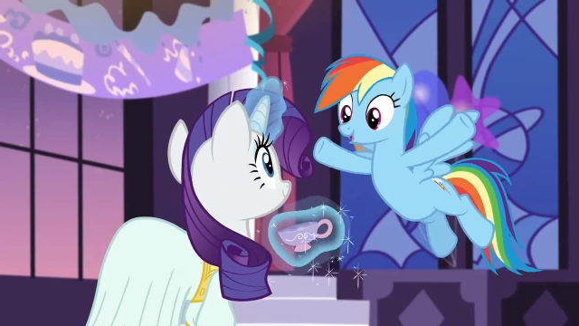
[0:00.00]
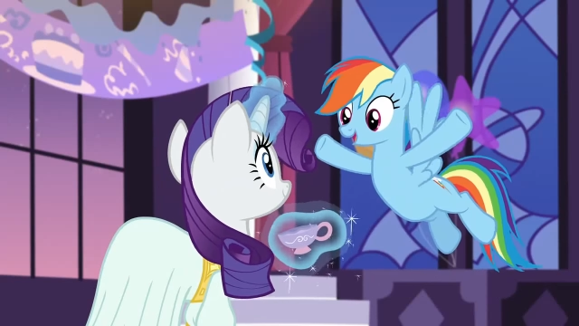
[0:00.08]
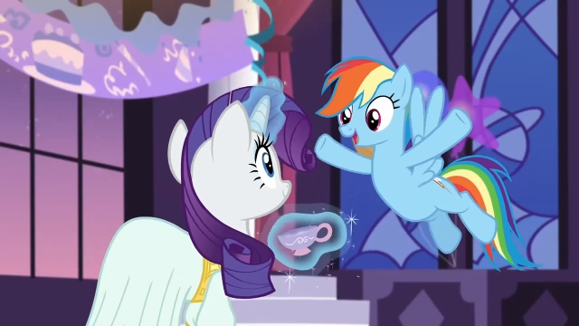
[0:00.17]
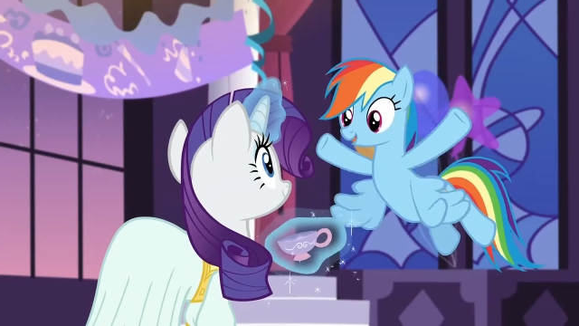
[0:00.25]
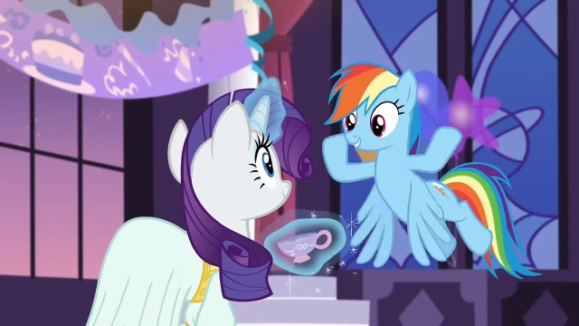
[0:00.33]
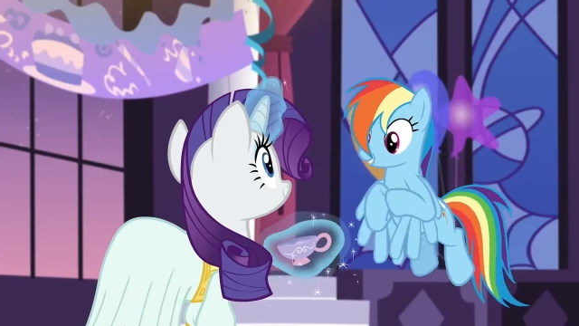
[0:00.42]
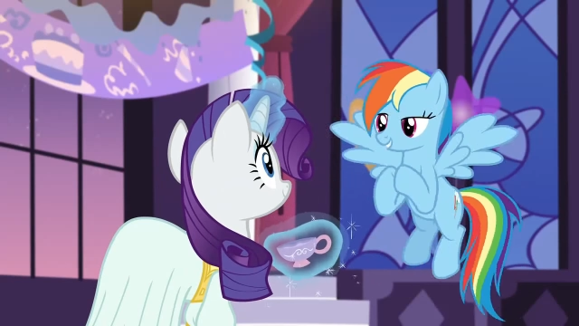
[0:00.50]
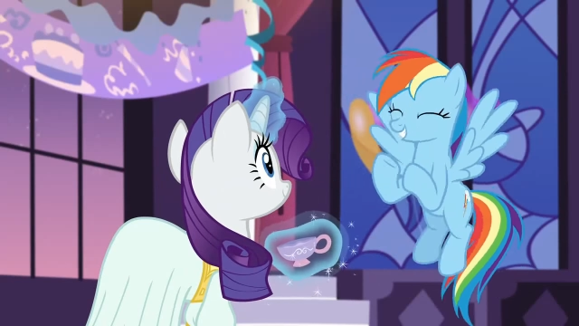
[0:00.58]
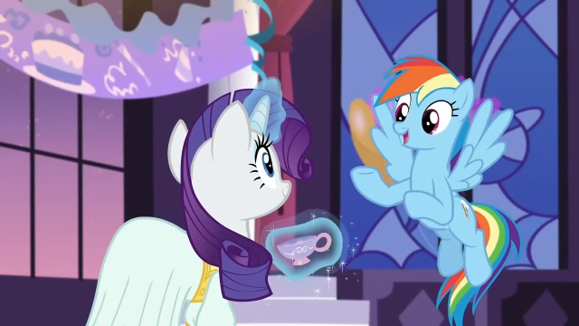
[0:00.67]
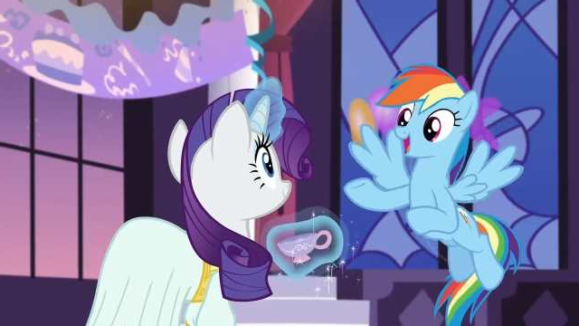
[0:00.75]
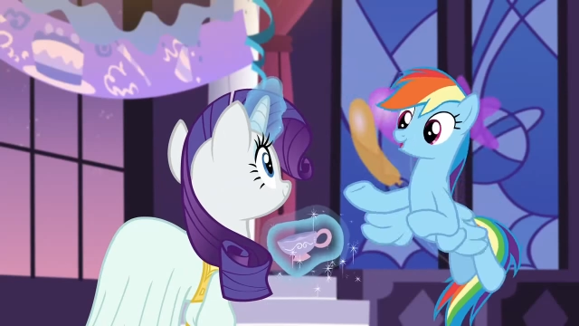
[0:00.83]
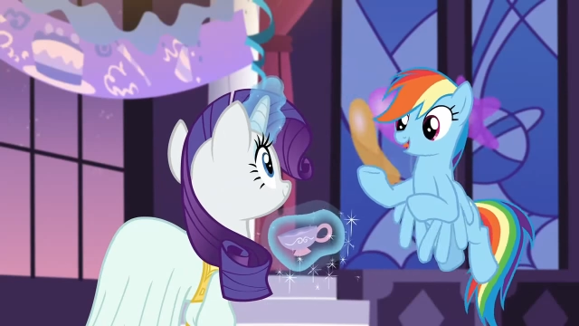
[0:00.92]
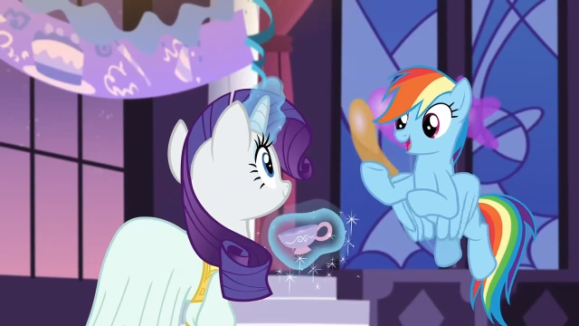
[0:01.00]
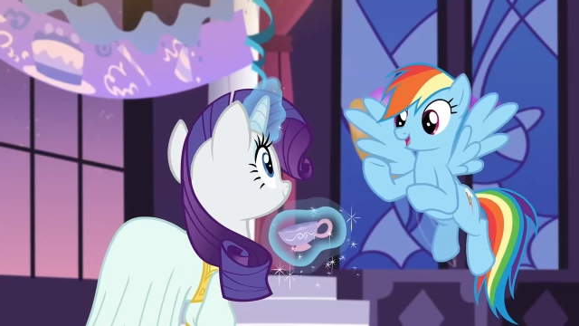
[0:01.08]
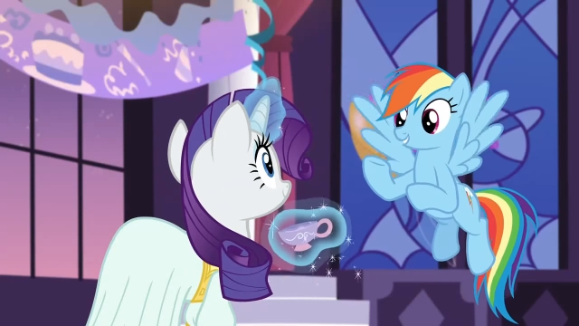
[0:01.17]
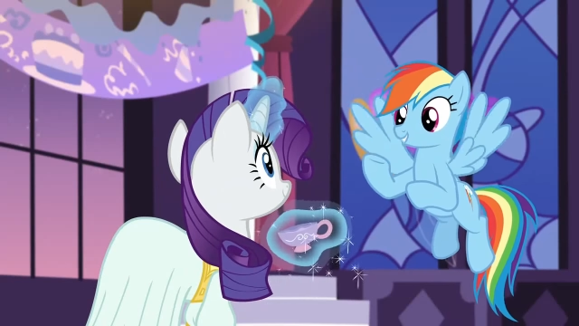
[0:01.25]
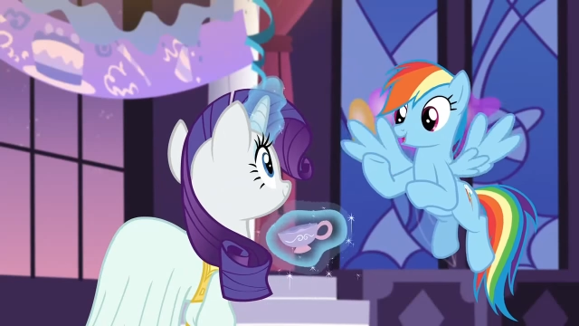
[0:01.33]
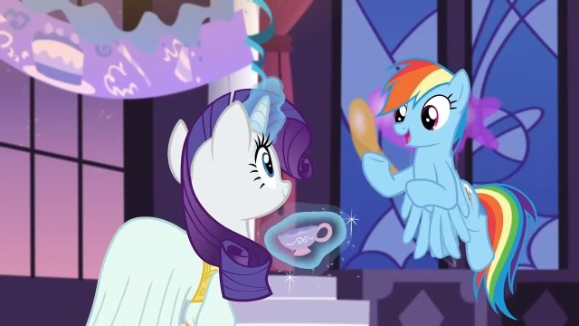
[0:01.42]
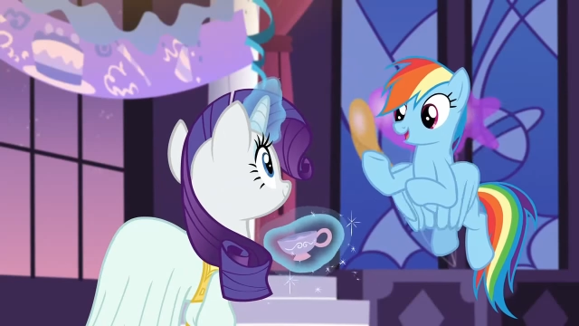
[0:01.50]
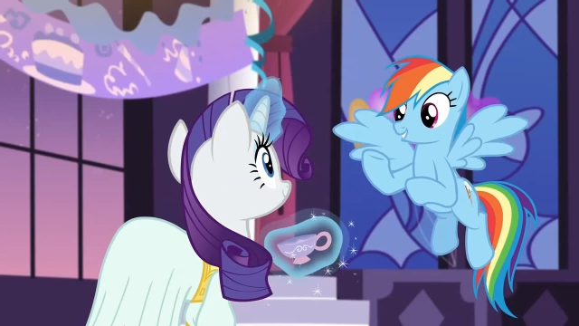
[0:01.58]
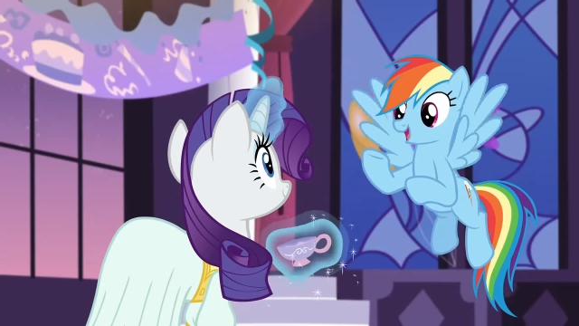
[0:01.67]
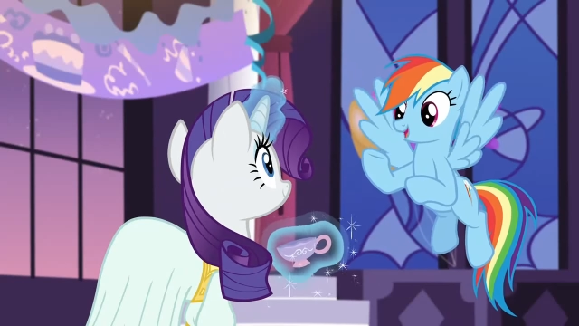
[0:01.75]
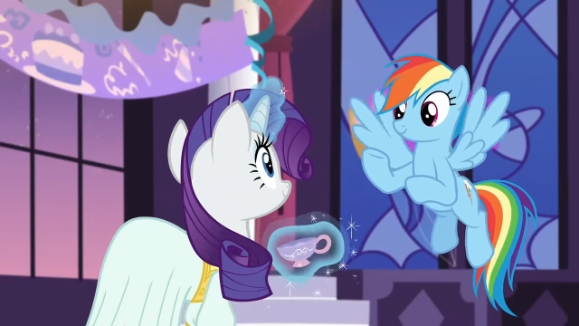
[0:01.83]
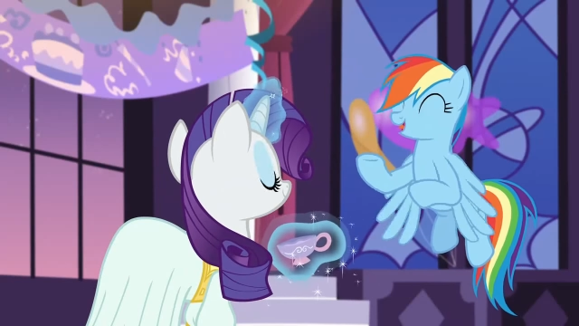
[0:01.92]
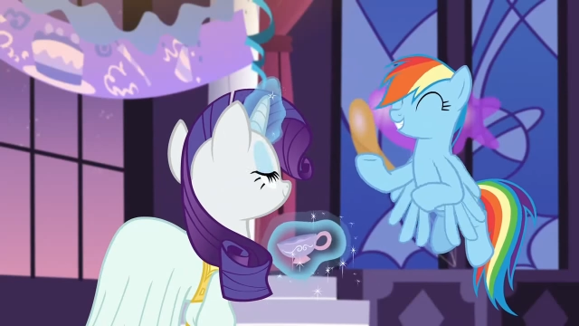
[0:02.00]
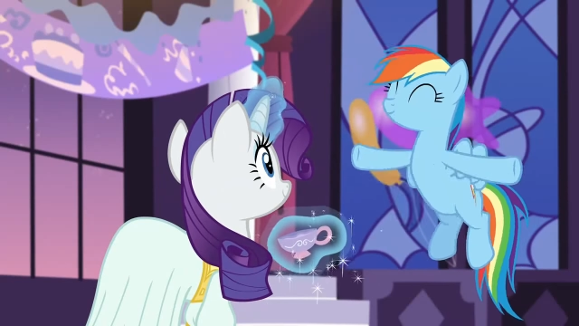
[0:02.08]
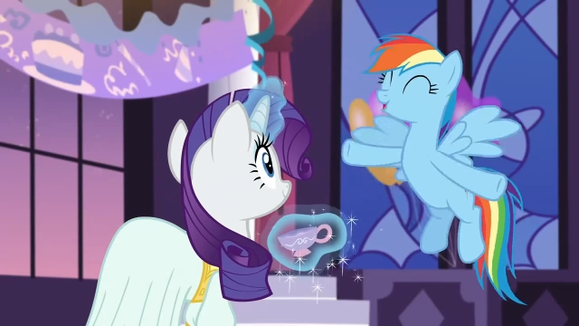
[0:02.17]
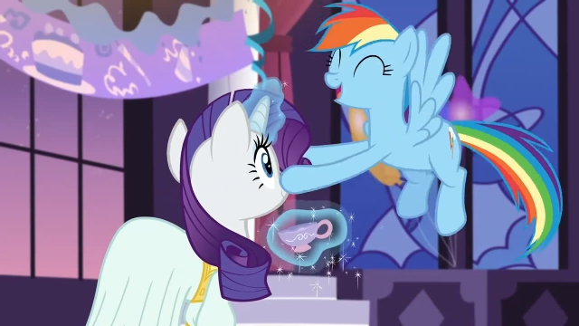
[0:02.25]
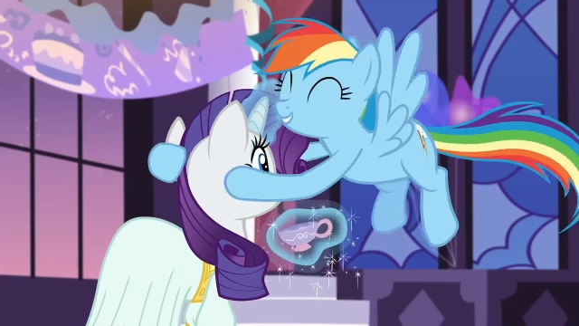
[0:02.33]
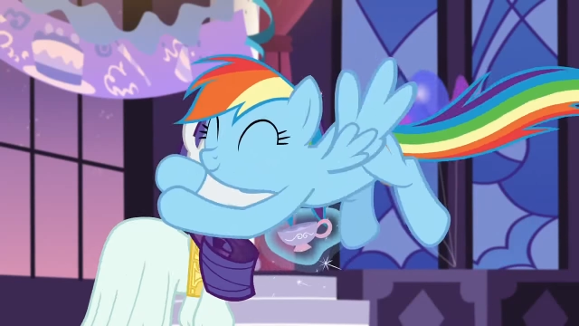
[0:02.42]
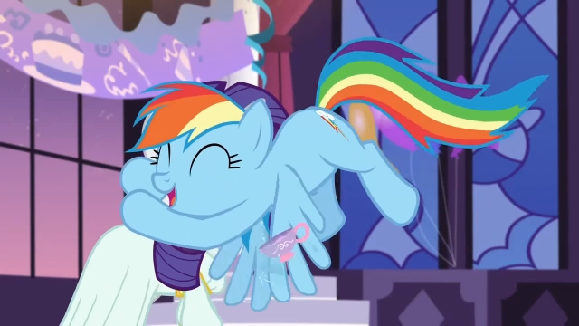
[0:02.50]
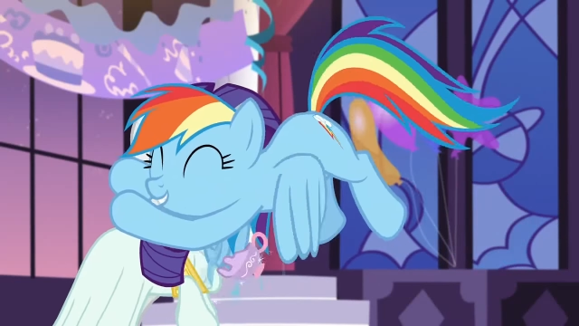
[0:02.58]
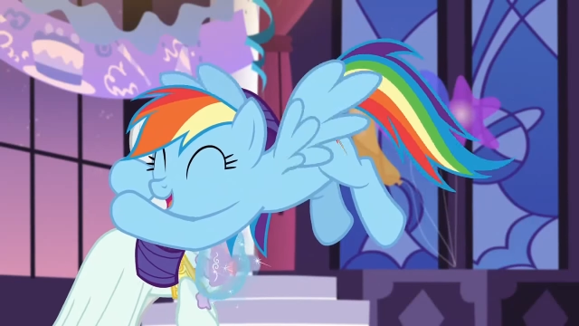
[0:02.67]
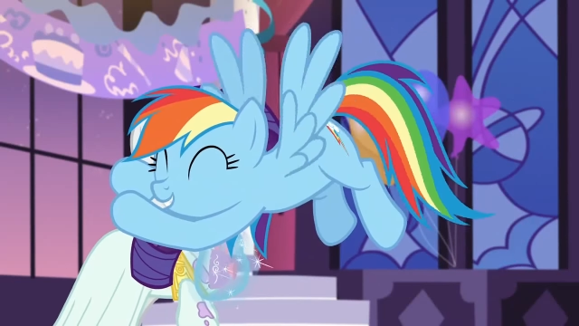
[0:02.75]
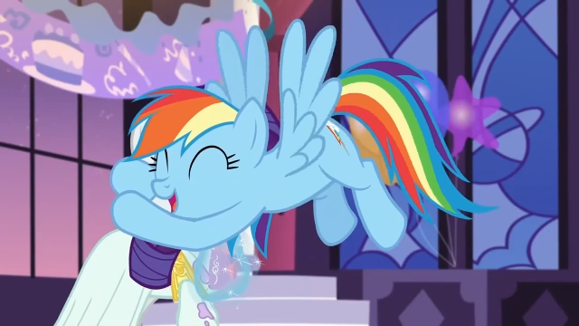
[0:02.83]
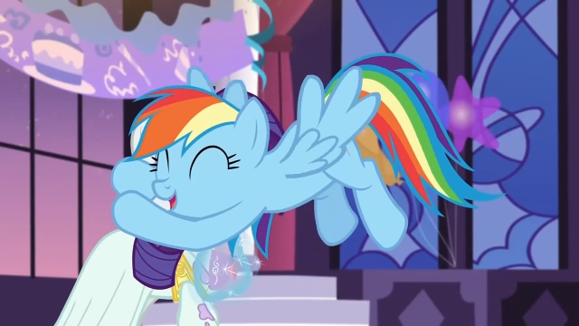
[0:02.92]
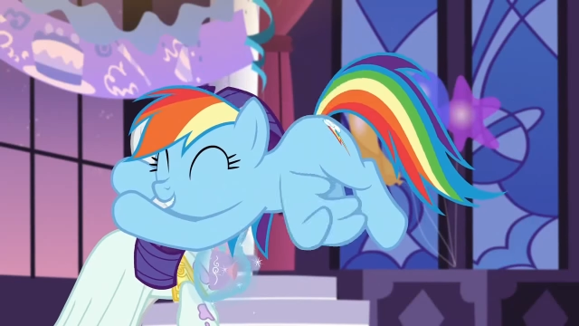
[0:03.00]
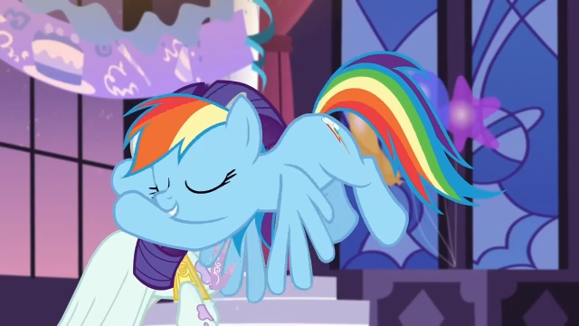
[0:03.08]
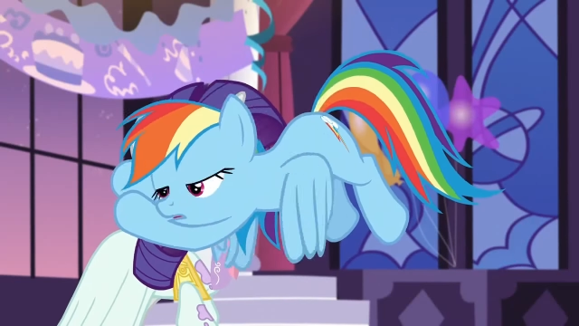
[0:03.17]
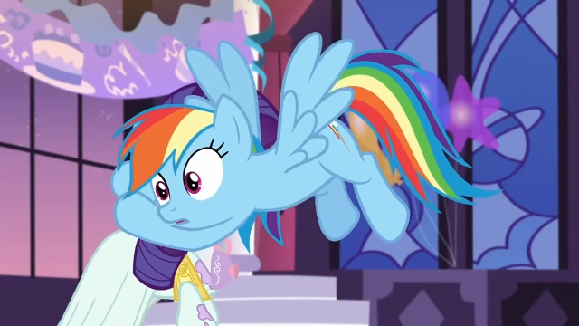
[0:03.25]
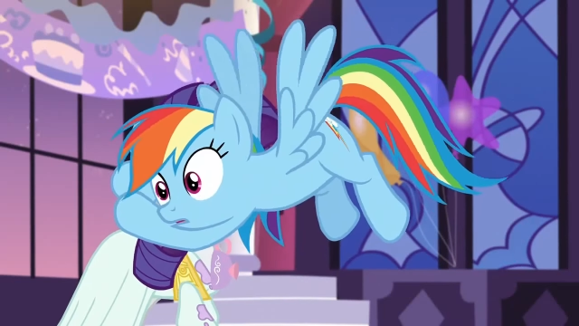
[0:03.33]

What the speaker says: (no speaker visible)